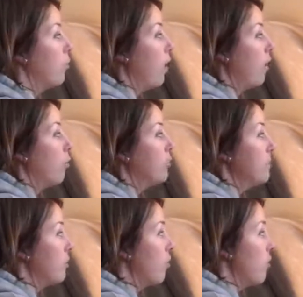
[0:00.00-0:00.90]
our
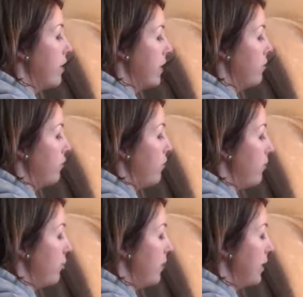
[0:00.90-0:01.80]
ultimate goal is
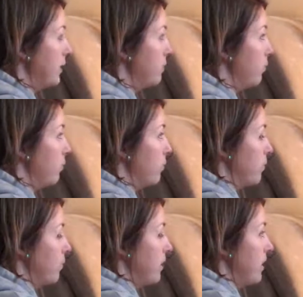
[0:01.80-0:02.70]
to
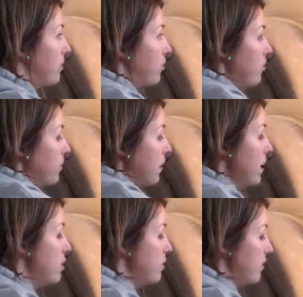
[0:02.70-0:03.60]

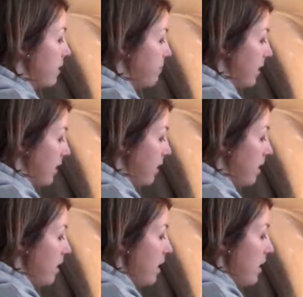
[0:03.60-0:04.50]
assign u to something
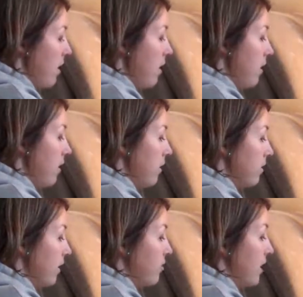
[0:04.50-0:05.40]

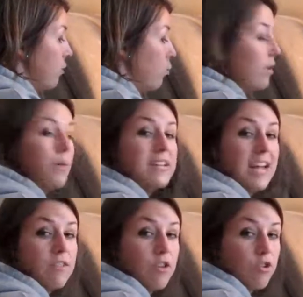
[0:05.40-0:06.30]
such that when we
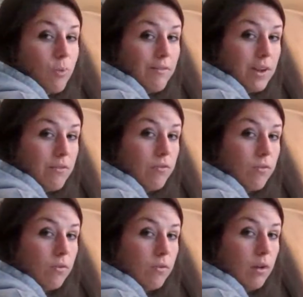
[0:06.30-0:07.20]
take the derivative
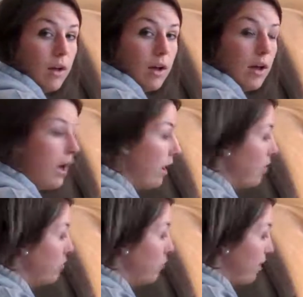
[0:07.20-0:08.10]

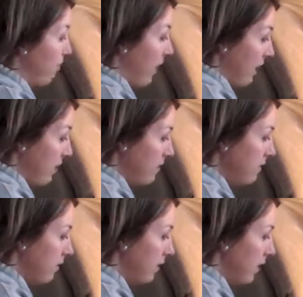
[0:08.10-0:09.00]
of whatever that is,